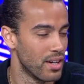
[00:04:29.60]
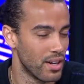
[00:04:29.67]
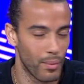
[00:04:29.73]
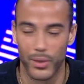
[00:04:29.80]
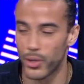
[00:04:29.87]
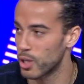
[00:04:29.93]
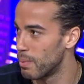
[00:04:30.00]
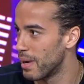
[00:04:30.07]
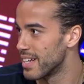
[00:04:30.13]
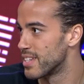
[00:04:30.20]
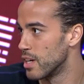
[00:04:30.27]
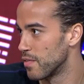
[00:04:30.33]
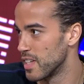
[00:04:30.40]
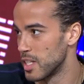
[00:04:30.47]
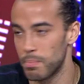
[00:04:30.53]
we talk about
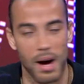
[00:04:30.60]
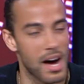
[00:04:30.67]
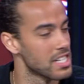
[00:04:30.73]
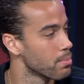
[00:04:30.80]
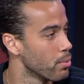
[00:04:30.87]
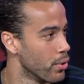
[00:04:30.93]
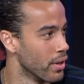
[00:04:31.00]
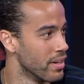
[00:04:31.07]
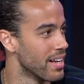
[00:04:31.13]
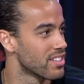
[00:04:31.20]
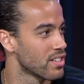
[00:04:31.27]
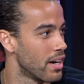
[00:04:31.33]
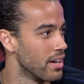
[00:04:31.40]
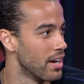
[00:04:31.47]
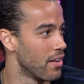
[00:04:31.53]
selfless basketball, and that's
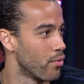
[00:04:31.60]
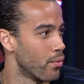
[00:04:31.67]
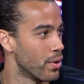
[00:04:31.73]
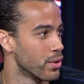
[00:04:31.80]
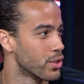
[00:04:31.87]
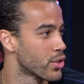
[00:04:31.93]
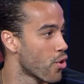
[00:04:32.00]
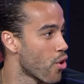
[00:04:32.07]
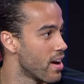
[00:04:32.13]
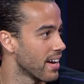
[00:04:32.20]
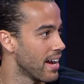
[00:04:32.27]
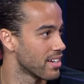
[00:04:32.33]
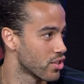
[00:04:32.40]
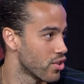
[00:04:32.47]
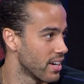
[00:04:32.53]
kind of everyone's trying
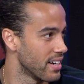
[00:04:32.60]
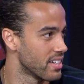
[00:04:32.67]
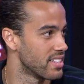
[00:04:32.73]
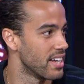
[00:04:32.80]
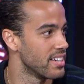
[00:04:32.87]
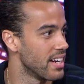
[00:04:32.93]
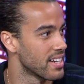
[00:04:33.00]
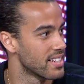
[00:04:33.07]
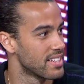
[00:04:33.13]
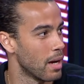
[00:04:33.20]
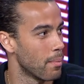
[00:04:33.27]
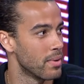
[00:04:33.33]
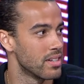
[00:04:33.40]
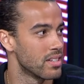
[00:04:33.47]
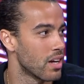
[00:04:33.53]
out to try and get to that next step.
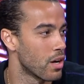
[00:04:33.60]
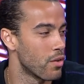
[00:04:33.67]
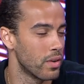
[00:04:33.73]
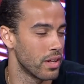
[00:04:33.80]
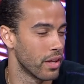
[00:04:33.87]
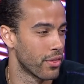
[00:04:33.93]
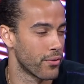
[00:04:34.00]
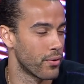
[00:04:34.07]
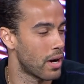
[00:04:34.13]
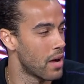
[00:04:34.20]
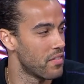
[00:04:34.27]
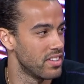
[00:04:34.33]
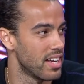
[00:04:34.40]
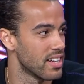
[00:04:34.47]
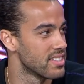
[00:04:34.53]
And just, I don't really thrive
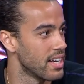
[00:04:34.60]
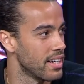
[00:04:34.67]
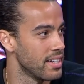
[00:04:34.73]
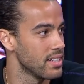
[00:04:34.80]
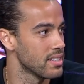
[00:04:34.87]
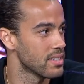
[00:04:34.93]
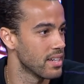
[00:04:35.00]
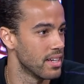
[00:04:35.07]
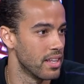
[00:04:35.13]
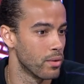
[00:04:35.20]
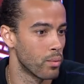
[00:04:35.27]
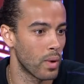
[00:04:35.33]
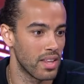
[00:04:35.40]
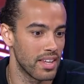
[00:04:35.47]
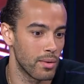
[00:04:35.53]
in that settings. And then
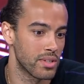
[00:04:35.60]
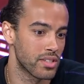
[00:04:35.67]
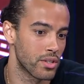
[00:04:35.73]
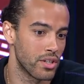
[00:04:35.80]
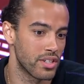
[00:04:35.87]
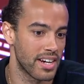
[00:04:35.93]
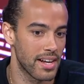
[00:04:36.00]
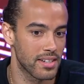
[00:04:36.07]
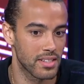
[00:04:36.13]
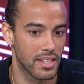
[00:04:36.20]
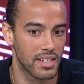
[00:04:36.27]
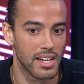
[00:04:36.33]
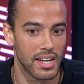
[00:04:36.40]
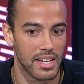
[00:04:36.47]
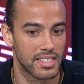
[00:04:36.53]
Welly was a good chance to
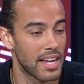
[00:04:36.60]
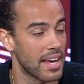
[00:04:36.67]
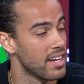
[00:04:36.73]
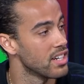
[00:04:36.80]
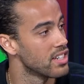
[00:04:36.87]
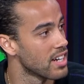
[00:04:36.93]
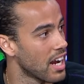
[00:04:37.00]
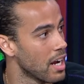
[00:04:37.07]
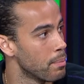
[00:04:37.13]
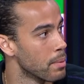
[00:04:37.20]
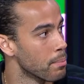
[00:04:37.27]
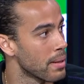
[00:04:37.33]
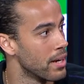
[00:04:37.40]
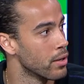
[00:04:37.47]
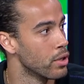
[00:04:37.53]
stay in shape and
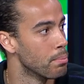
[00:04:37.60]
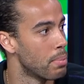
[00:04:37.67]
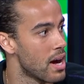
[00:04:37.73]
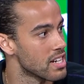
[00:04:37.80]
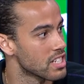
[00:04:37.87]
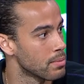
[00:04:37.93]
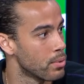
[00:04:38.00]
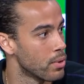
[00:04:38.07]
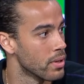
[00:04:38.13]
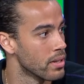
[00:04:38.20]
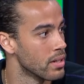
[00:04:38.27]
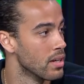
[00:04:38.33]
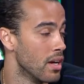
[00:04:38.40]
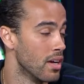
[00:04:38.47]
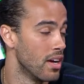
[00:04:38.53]
play good basketball. And
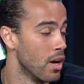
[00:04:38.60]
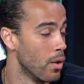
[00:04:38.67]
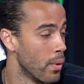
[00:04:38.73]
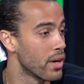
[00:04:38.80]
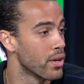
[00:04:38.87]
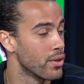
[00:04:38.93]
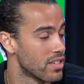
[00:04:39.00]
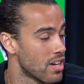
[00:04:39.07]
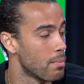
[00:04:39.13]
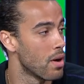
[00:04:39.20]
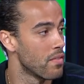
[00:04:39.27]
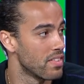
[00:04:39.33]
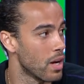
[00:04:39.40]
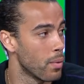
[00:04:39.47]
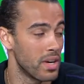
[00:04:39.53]
we had a good time
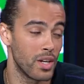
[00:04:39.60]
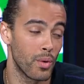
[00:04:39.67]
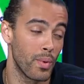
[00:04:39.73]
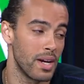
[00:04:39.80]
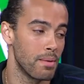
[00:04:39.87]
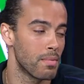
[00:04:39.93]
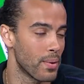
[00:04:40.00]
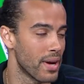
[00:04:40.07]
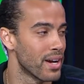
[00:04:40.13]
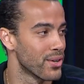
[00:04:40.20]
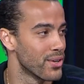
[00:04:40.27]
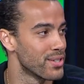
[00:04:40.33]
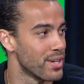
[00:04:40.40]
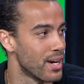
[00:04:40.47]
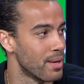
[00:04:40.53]
over there. We didn't win, but we had a
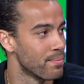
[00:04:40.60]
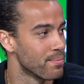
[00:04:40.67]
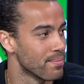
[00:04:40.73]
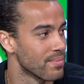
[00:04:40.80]
good time.